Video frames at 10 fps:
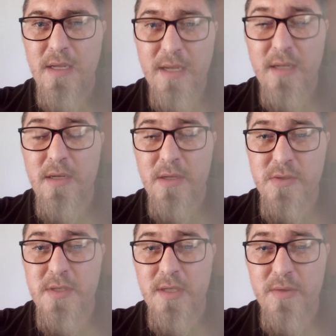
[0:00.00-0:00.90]
and
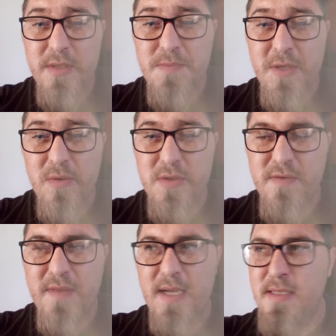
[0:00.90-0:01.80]
losing lures because
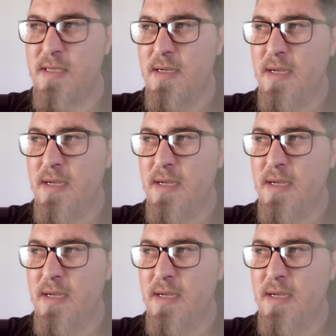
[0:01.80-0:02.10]
of that.